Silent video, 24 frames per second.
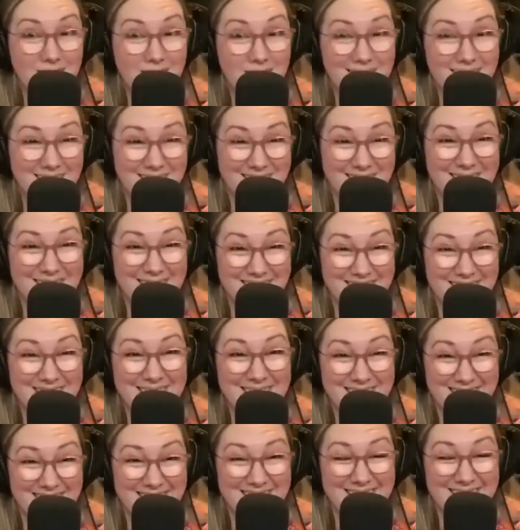let you how
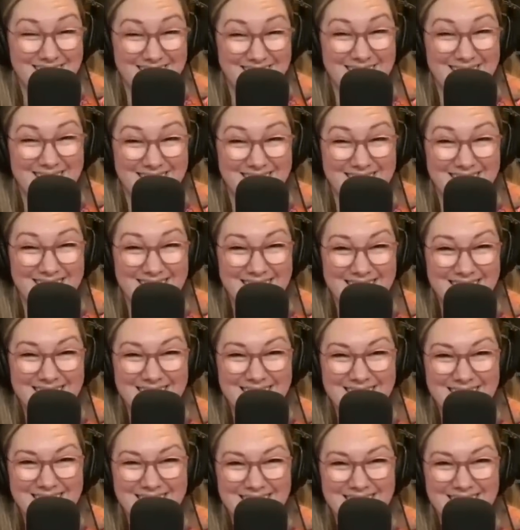what was your